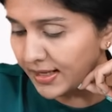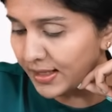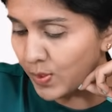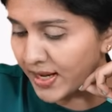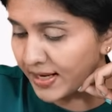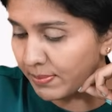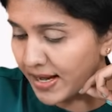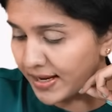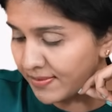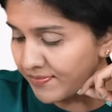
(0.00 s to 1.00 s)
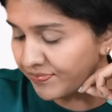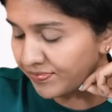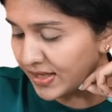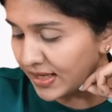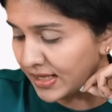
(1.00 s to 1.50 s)
divided by
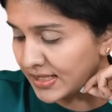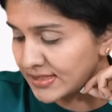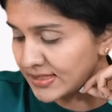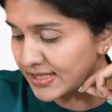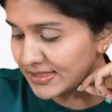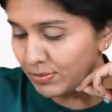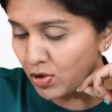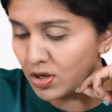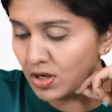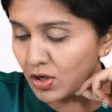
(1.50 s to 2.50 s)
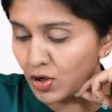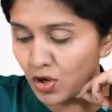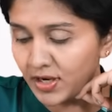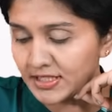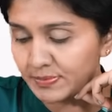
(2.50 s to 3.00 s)
incidence among
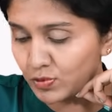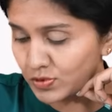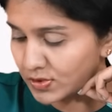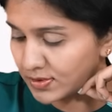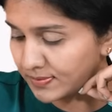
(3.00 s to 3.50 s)
non-exposed.